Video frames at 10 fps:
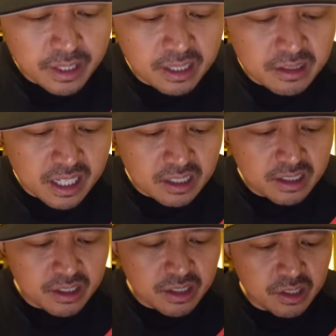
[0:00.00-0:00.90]
Potato salad
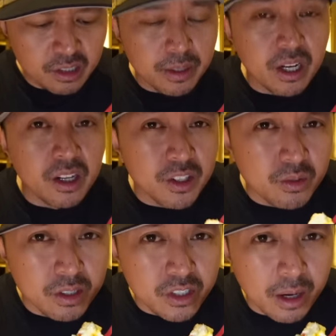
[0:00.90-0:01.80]
is a little bit on the
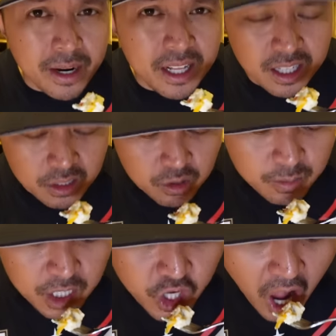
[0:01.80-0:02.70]
sweeter side, but I didn't get too
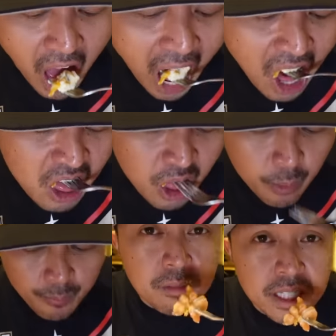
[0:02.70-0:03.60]
much.
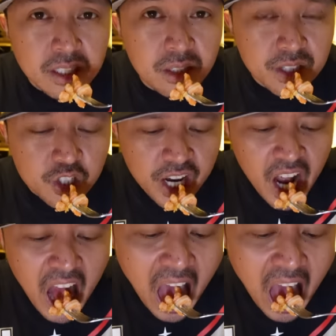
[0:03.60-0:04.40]
Mini ceviche.